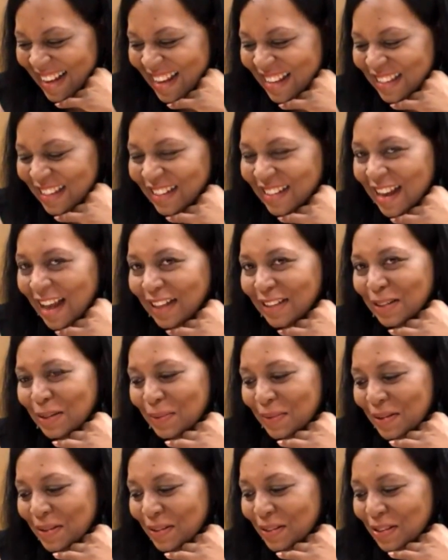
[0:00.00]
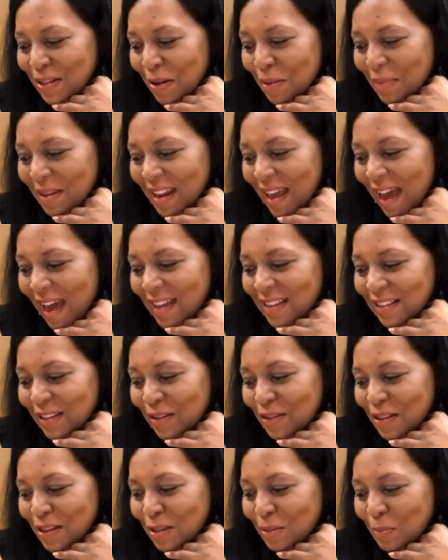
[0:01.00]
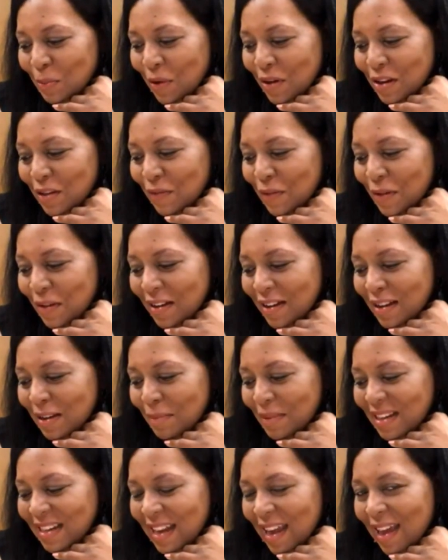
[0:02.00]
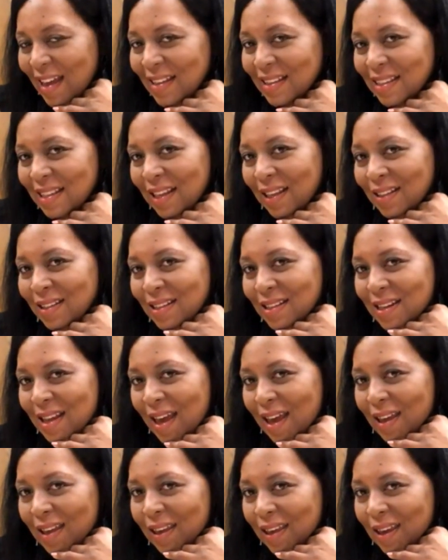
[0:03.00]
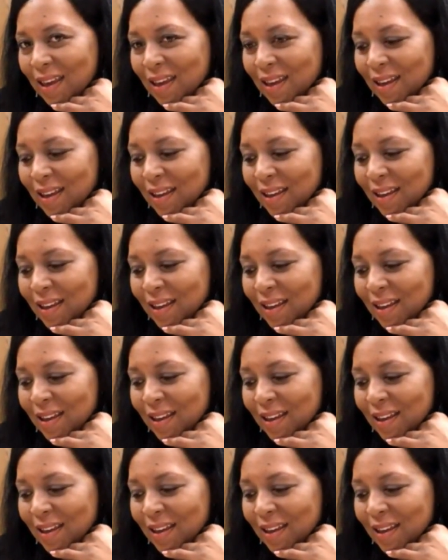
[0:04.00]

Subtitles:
So Dr. Reynolds told me to ask you this morning if you're going to be dancing today again.